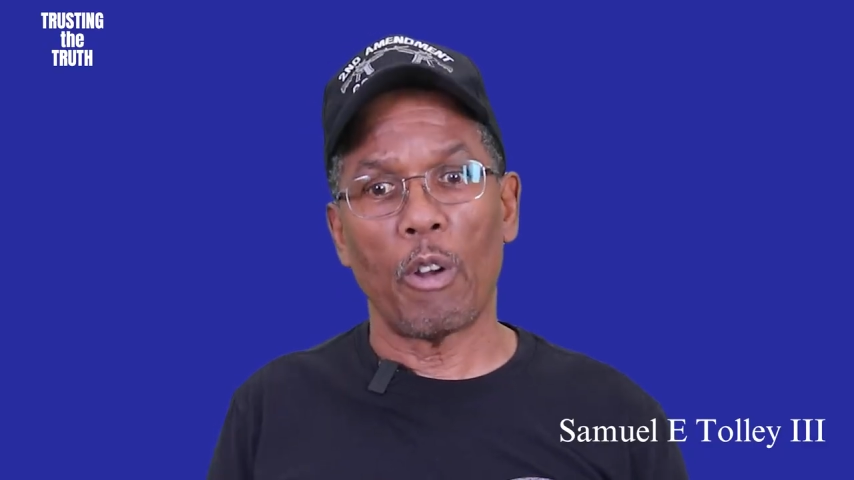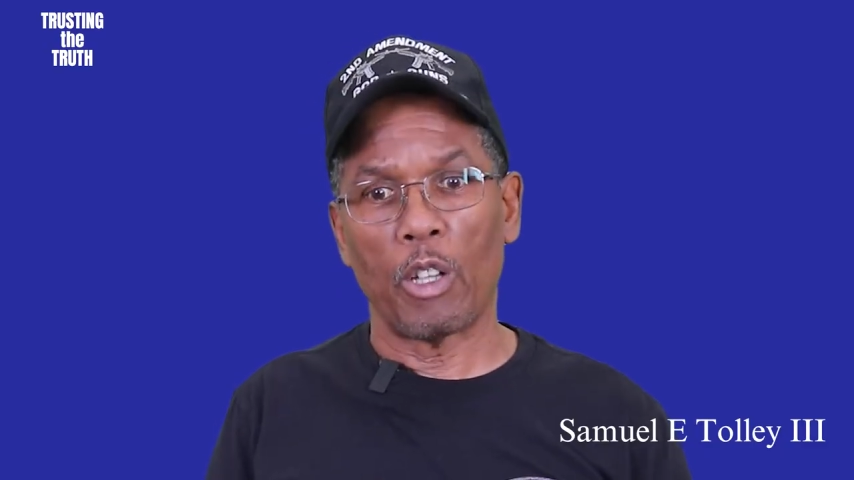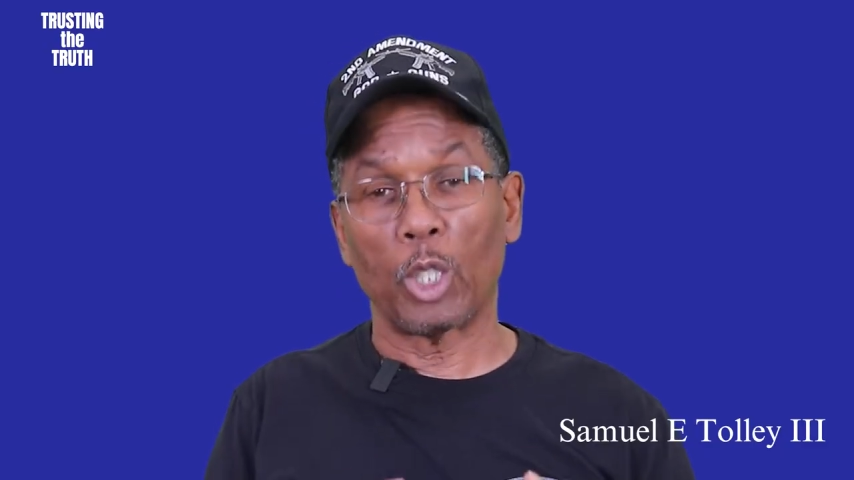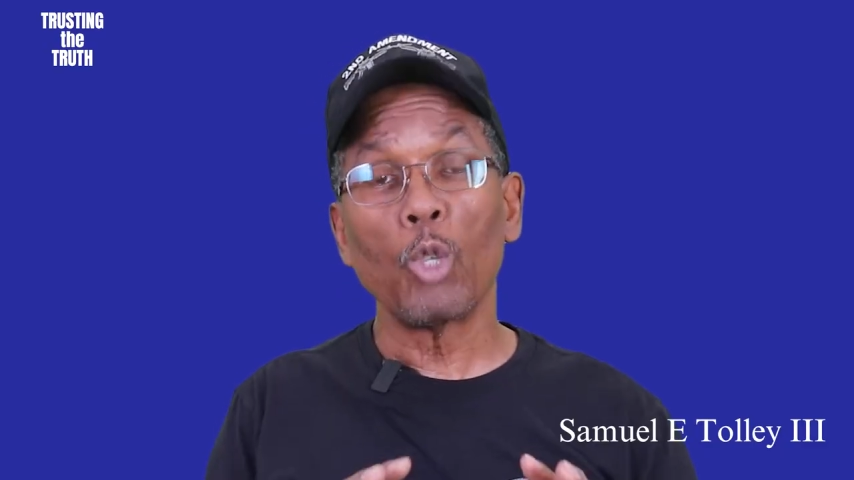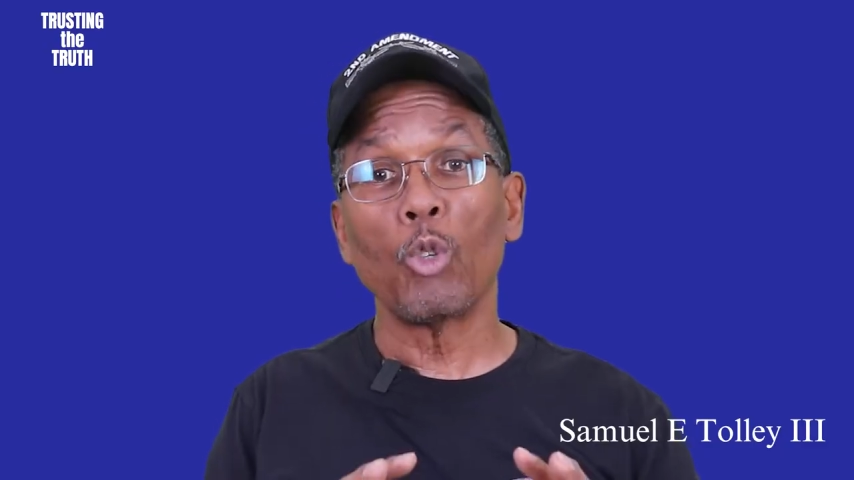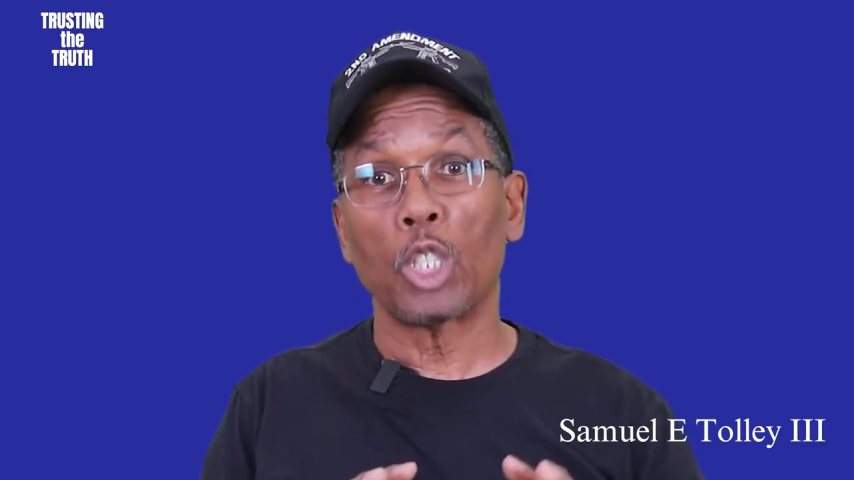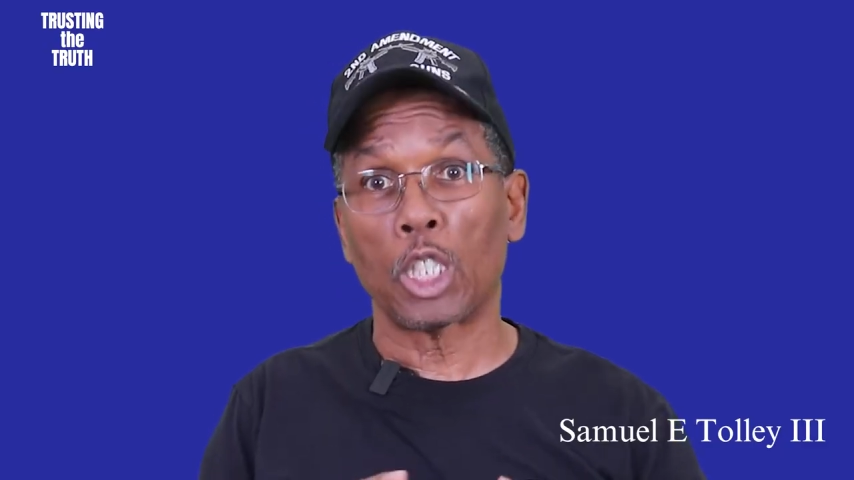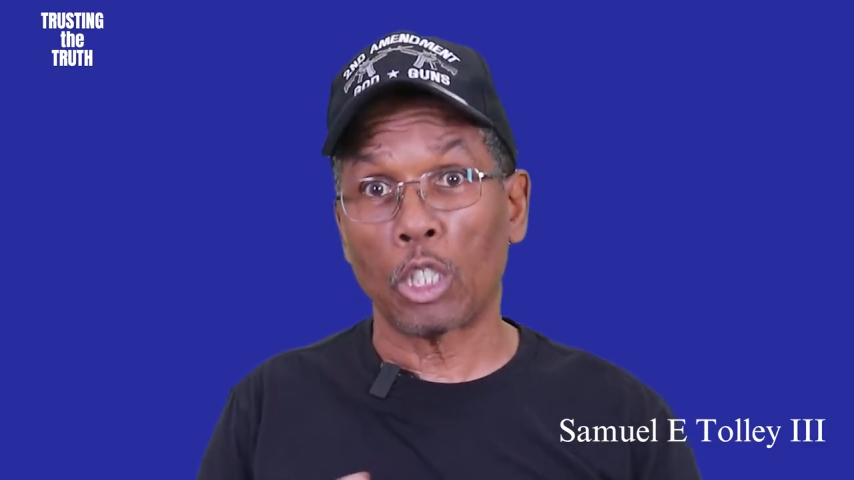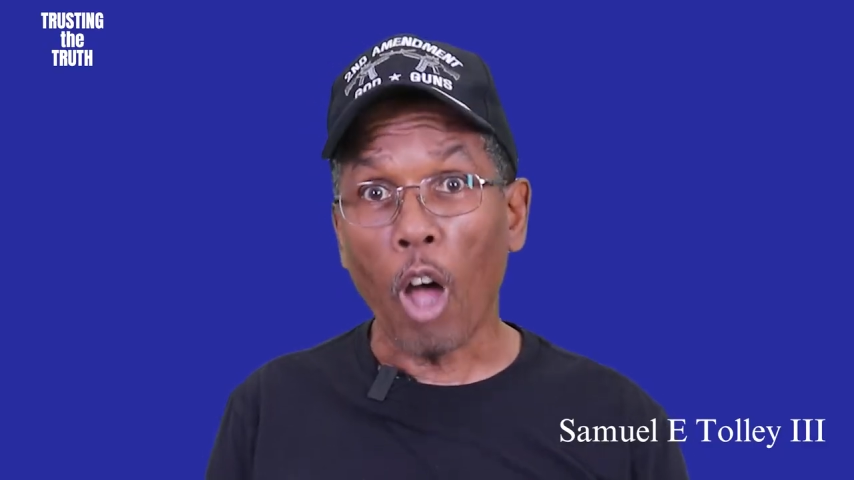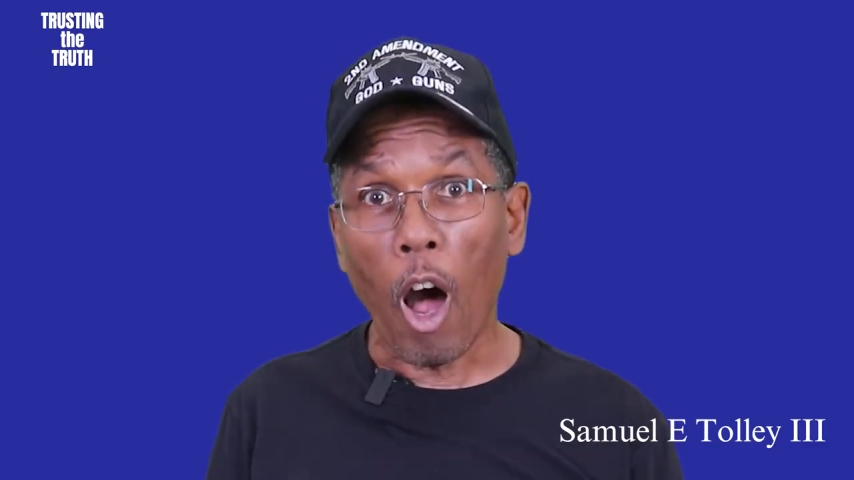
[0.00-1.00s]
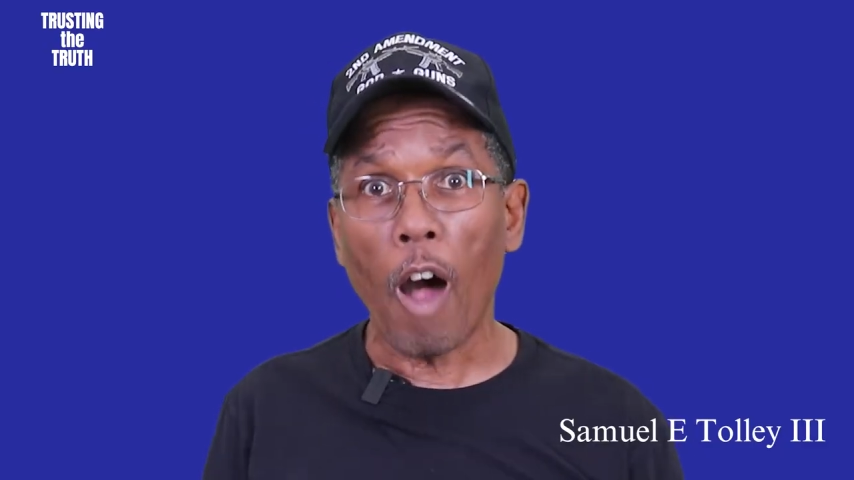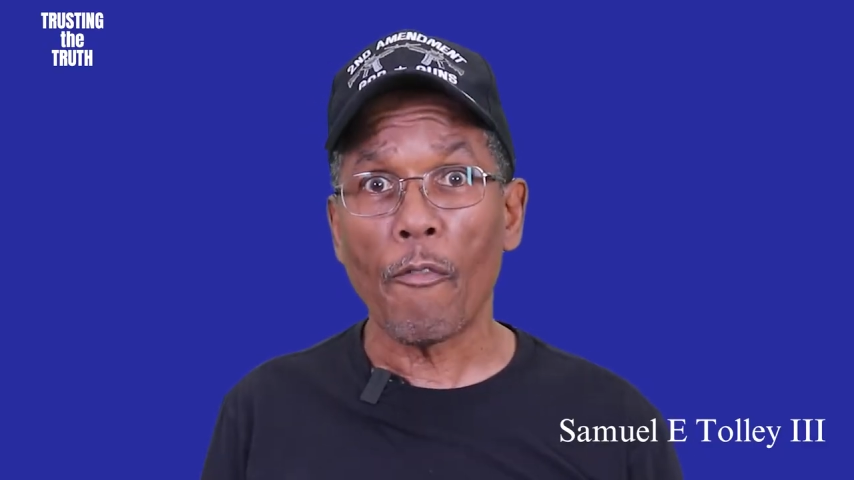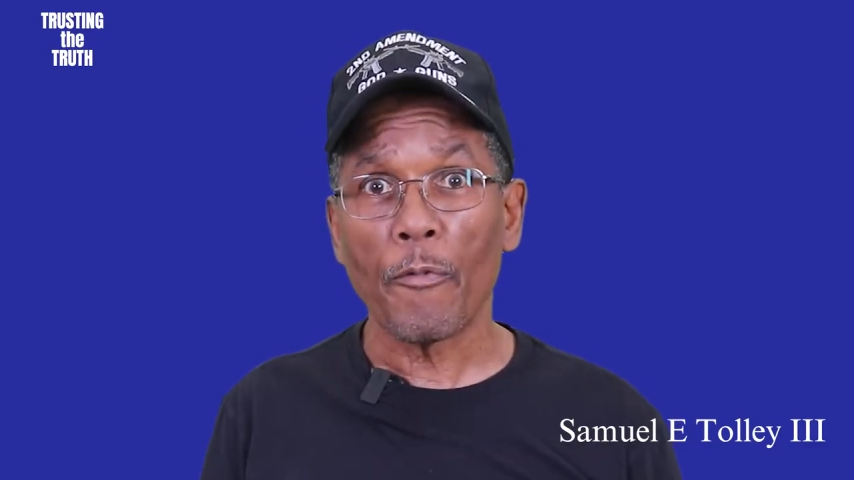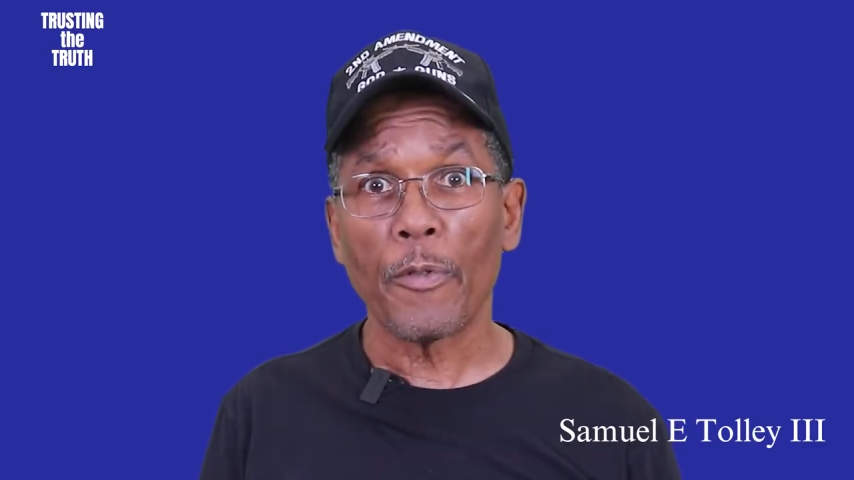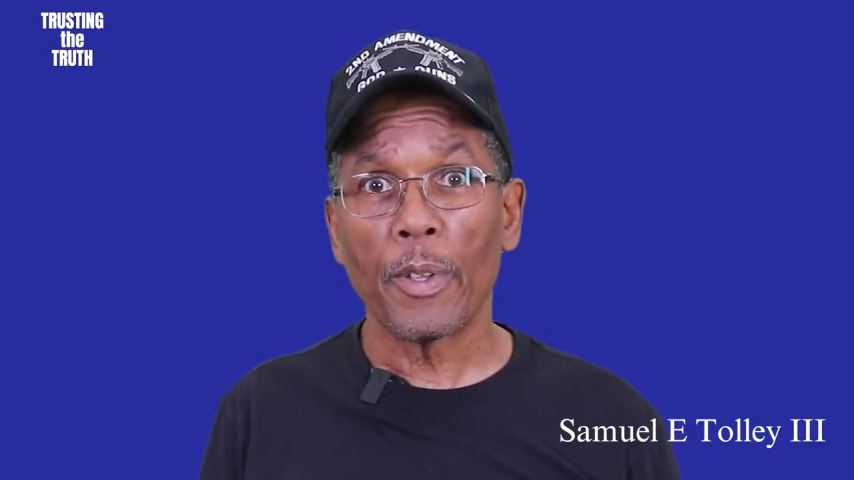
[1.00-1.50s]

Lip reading: are too soft.